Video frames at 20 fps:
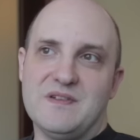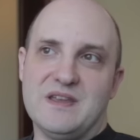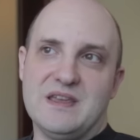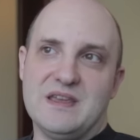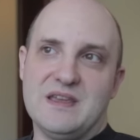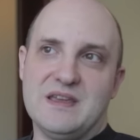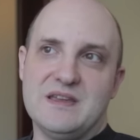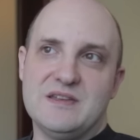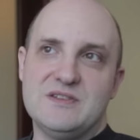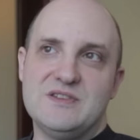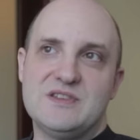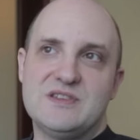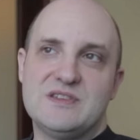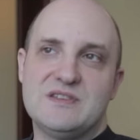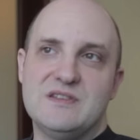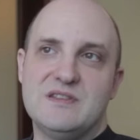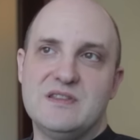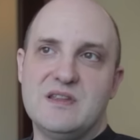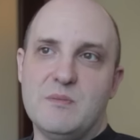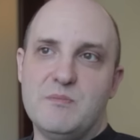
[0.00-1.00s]
is
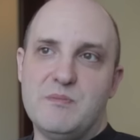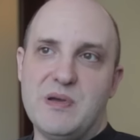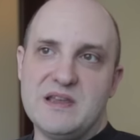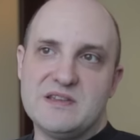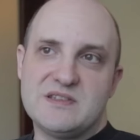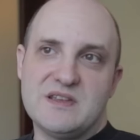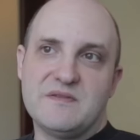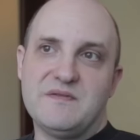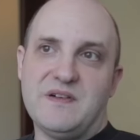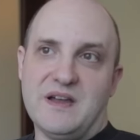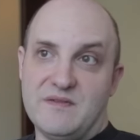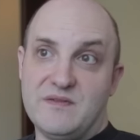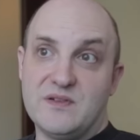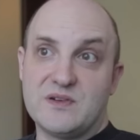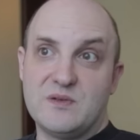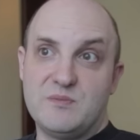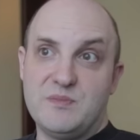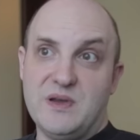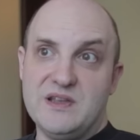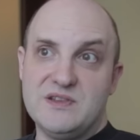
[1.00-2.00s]
the basic
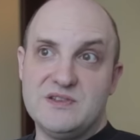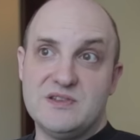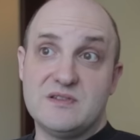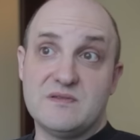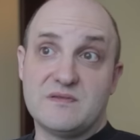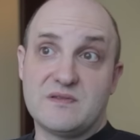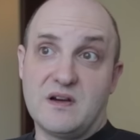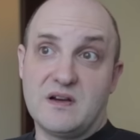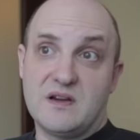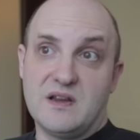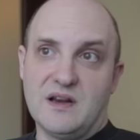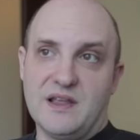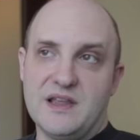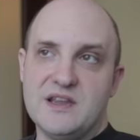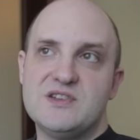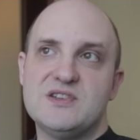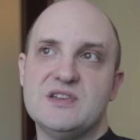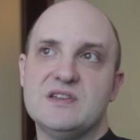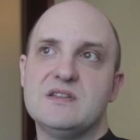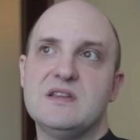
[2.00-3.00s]
500 pages of
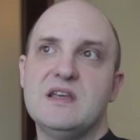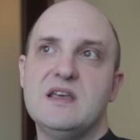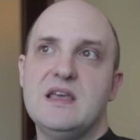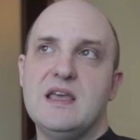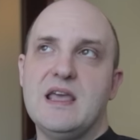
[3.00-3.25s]
regulation